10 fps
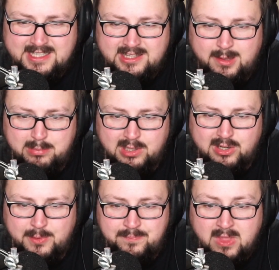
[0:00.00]

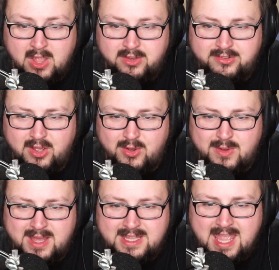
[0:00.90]
blur.
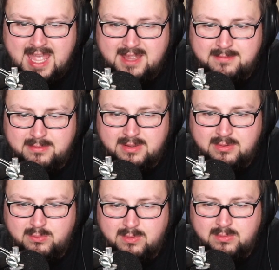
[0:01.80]
So yeah,
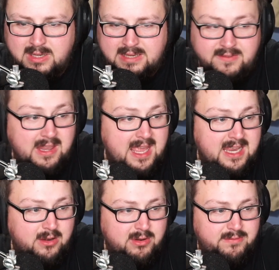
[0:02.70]
if you like
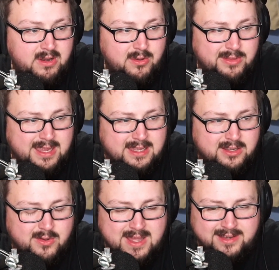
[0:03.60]
it or if you don't like it,
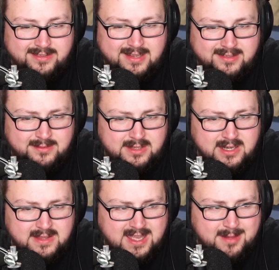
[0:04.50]
go ahead and say something
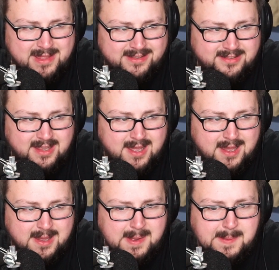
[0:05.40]
in the comments.
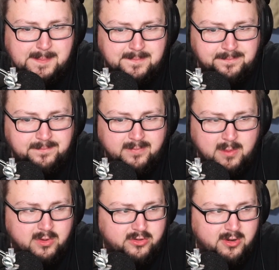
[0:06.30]
I'm
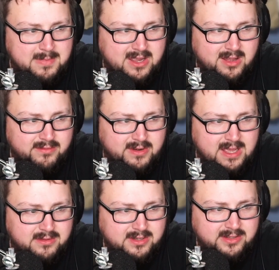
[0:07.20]
gonna turn it back on for
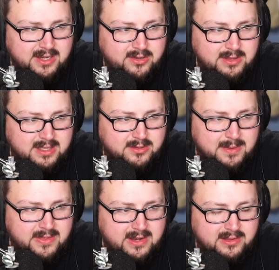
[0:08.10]
now because I do like the
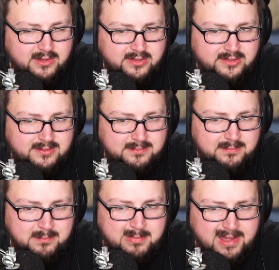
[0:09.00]
way that it looks,
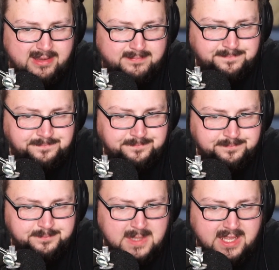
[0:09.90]
but
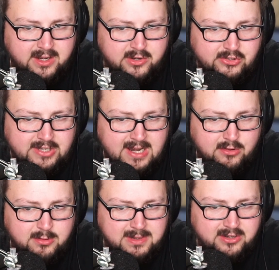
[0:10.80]
I can understand how
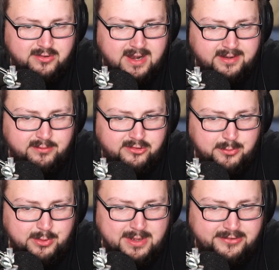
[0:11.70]
it could be distracting for
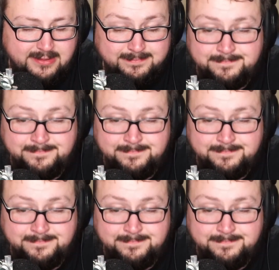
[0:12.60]
someone watching.